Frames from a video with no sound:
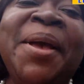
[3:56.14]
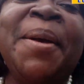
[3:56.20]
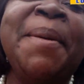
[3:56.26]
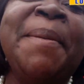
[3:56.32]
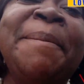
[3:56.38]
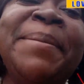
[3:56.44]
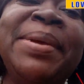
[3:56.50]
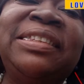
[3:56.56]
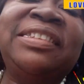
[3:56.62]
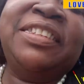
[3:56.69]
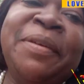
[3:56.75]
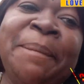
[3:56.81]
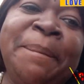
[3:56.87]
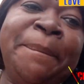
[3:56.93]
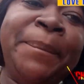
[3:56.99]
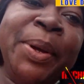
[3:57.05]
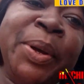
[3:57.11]
Mitchy
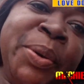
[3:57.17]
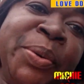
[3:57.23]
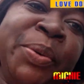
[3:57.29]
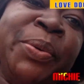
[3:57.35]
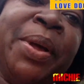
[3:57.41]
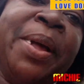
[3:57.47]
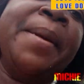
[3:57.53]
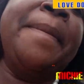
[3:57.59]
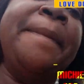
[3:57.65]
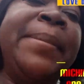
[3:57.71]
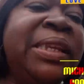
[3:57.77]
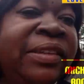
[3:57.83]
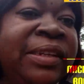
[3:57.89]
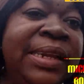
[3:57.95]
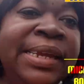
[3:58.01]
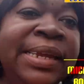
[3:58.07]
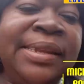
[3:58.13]
Boo.
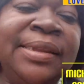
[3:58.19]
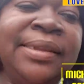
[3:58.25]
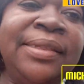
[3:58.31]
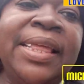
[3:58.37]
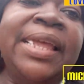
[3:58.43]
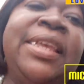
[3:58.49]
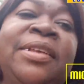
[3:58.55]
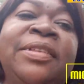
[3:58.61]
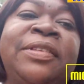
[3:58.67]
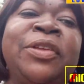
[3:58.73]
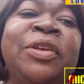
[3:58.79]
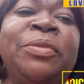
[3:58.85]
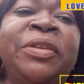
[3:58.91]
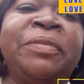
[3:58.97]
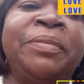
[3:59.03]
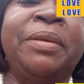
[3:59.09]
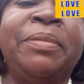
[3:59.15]
Michelin, thank you so
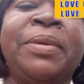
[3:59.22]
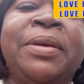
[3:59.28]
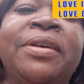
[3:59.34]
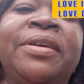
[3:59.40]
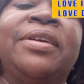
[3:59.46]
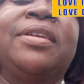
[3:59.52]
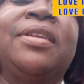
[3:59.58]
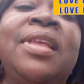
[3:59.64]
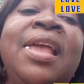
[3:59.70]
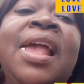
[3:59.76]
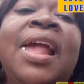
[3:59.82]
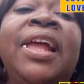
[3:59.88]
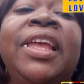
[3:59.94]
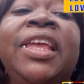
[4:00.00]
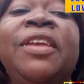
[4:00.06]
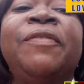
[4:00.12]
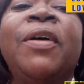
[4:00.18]
much, baby girl.
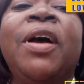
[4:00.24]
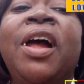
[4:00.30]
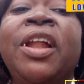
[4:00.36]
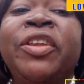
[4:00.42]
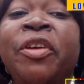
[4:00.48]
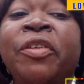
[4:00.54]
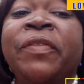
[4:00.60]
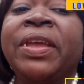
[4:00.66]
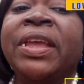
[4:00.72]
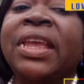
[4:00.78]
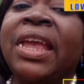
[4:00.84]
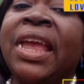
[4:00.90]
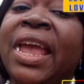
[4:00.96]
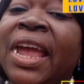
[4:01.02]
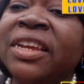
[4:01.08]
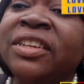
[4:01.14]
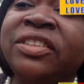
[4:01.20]
Even on your
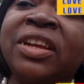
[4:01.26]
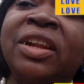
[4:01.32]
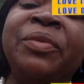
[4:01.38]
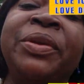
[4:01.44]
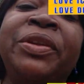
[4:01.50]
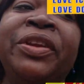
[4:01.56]
vacation with